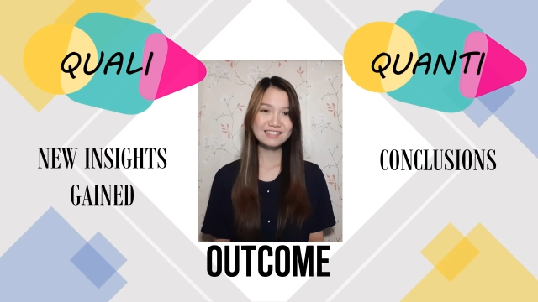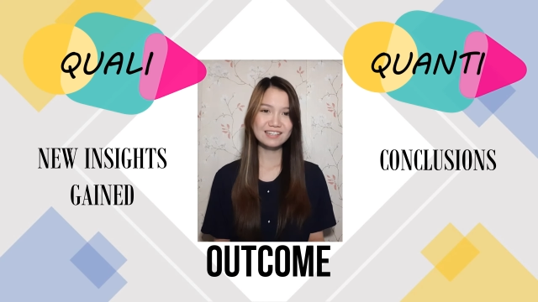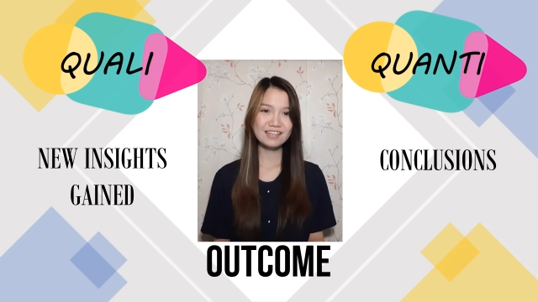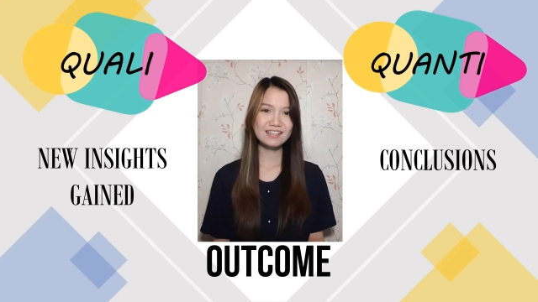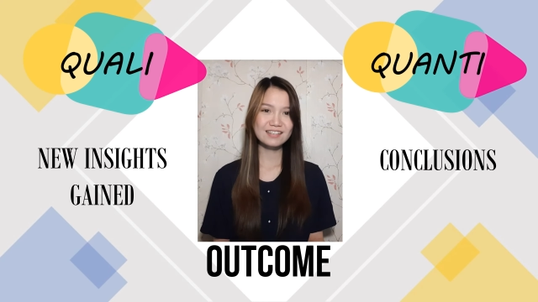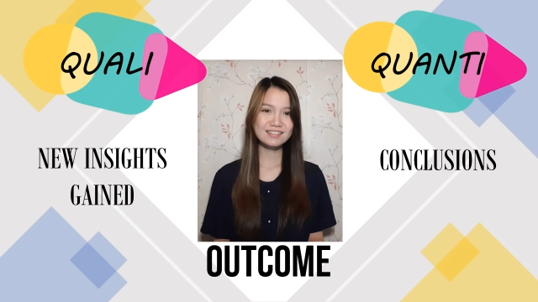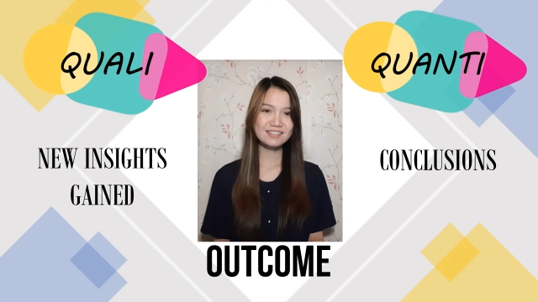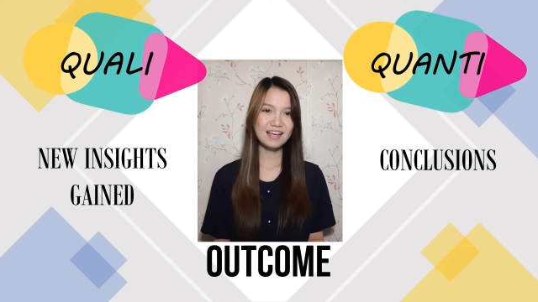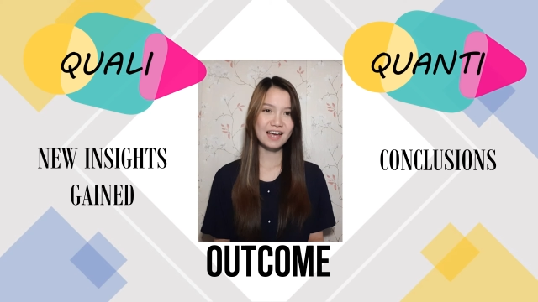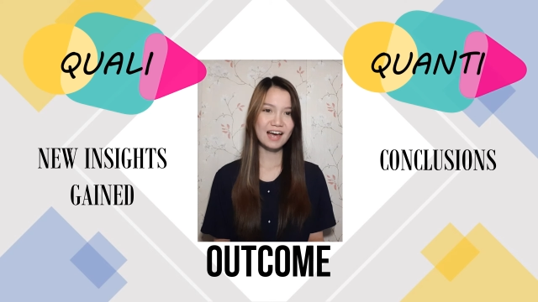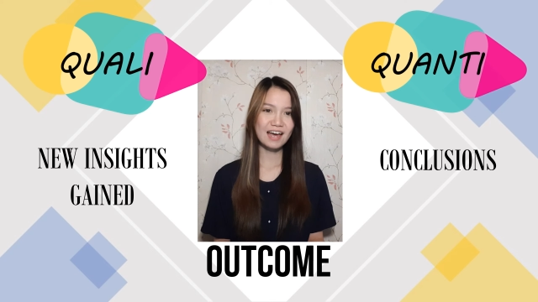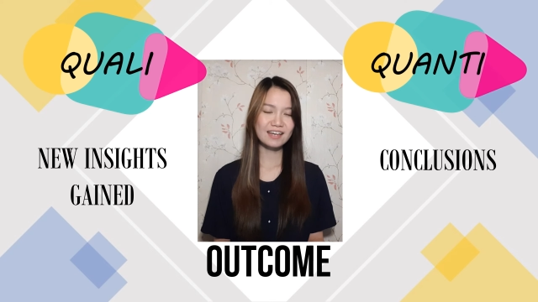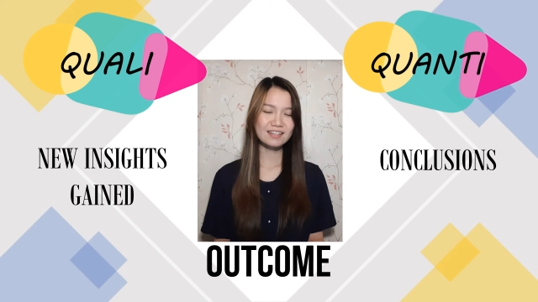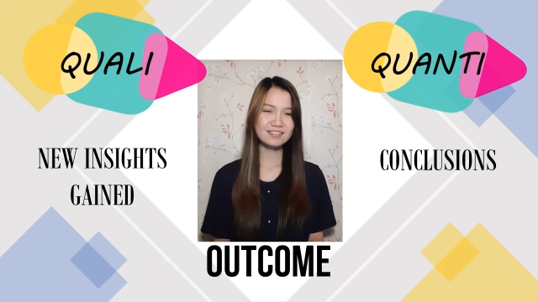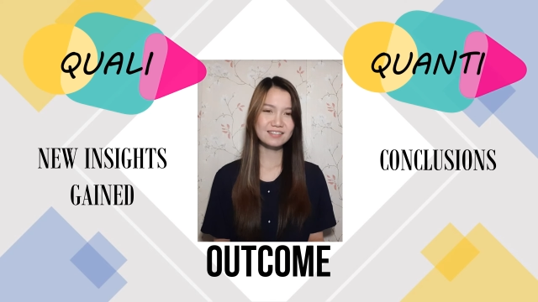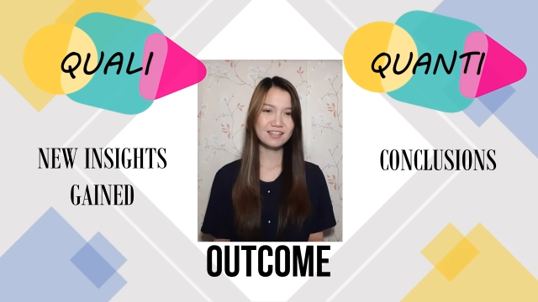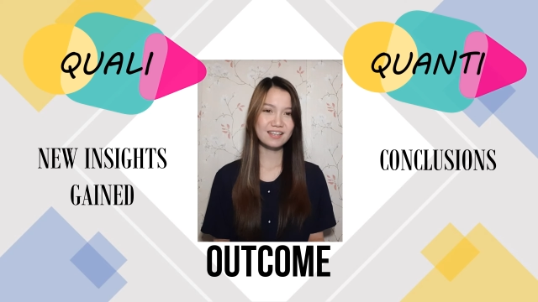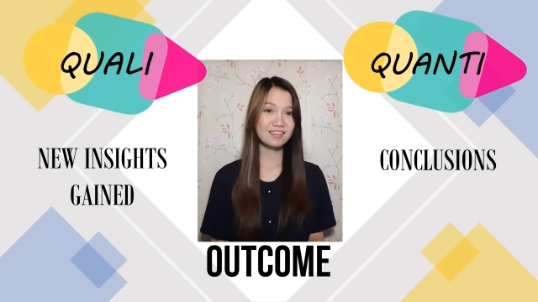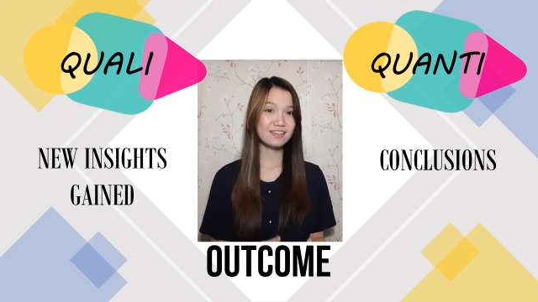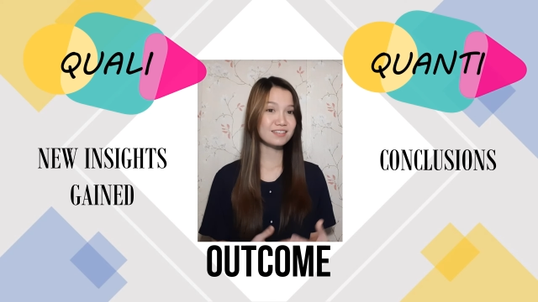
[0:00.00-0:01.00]

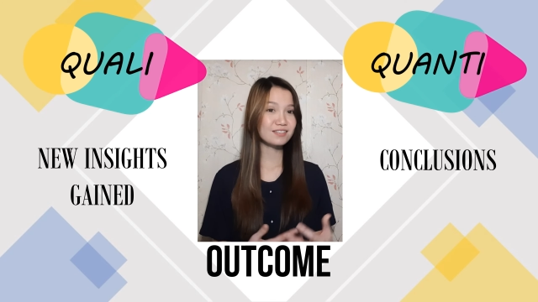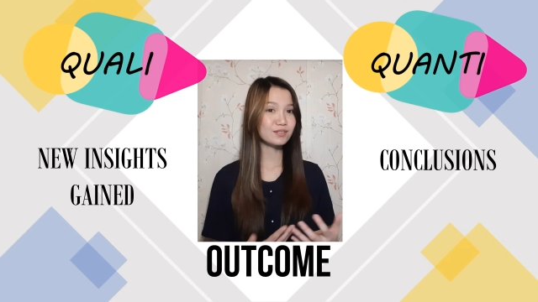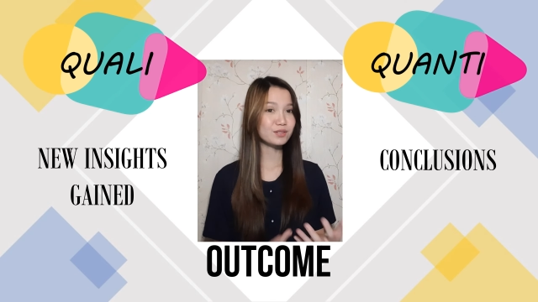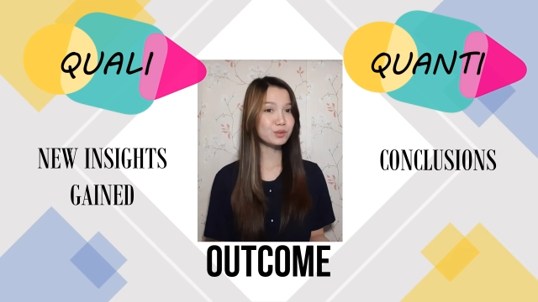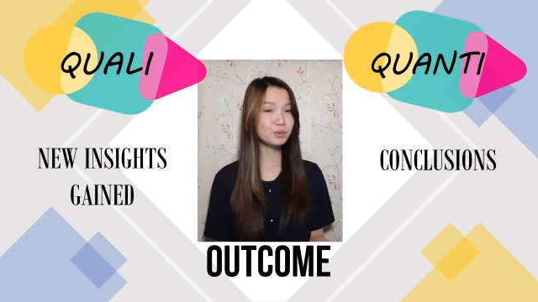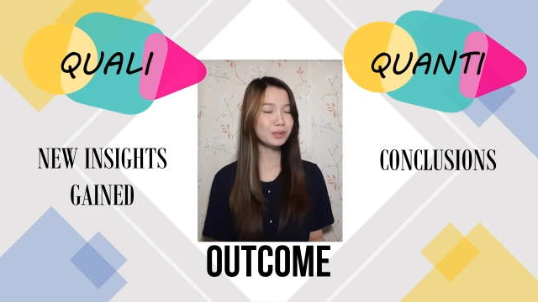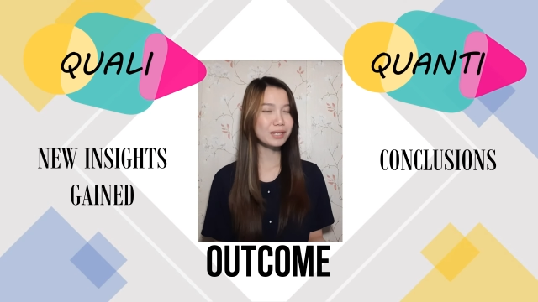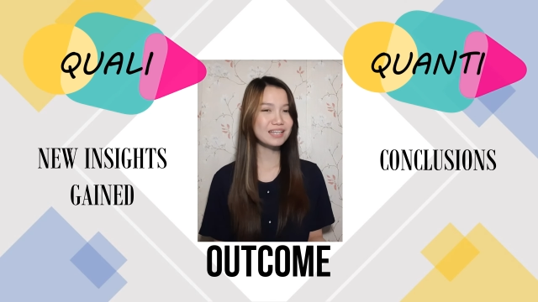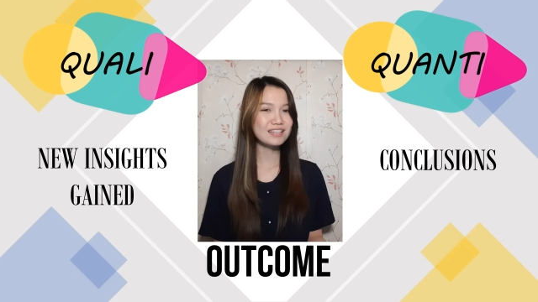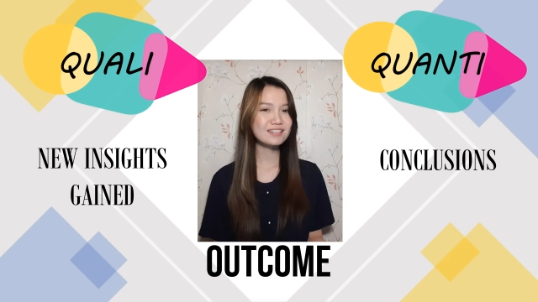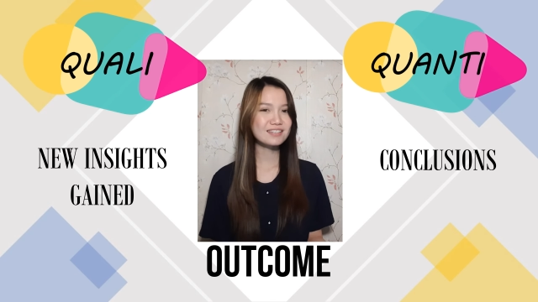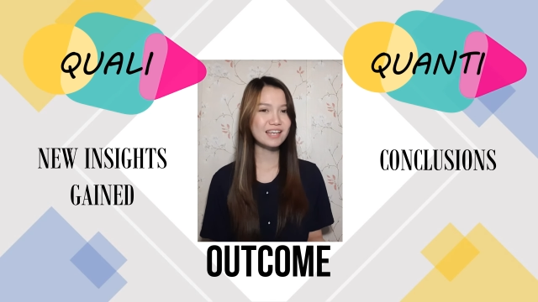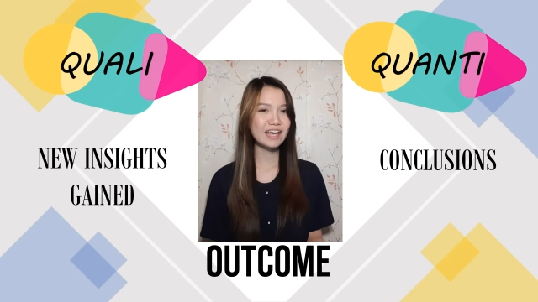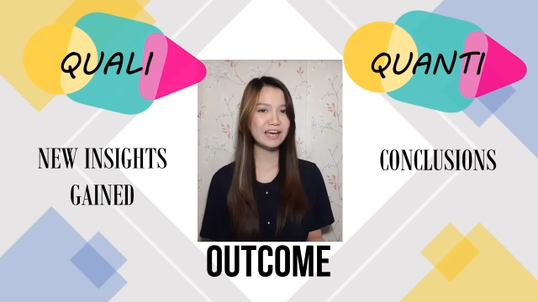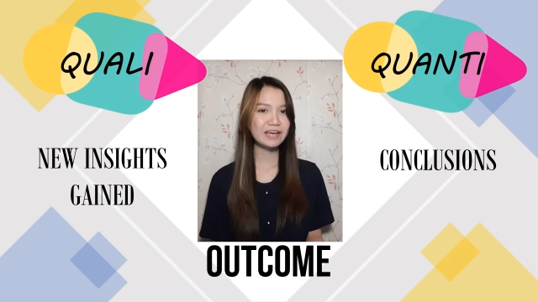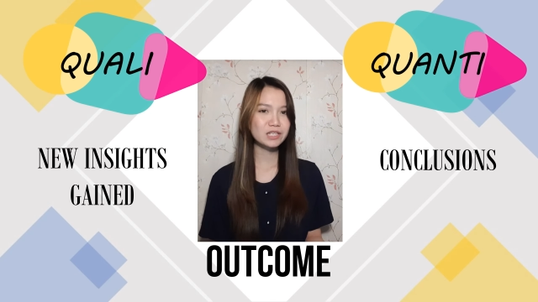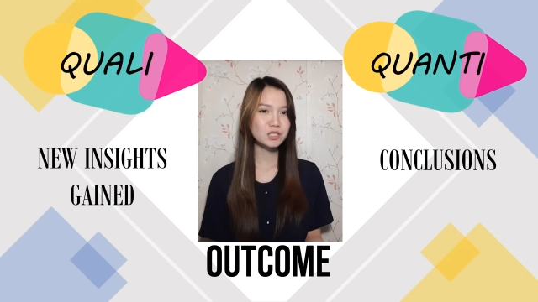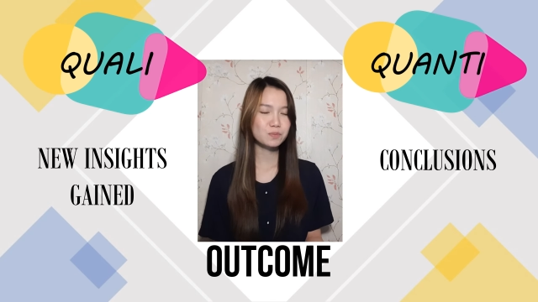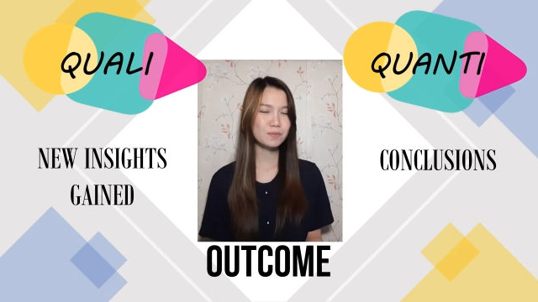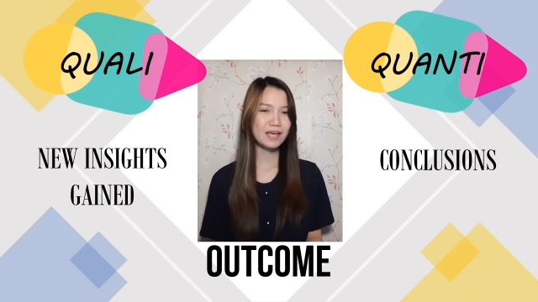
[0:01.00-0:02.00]
new insights,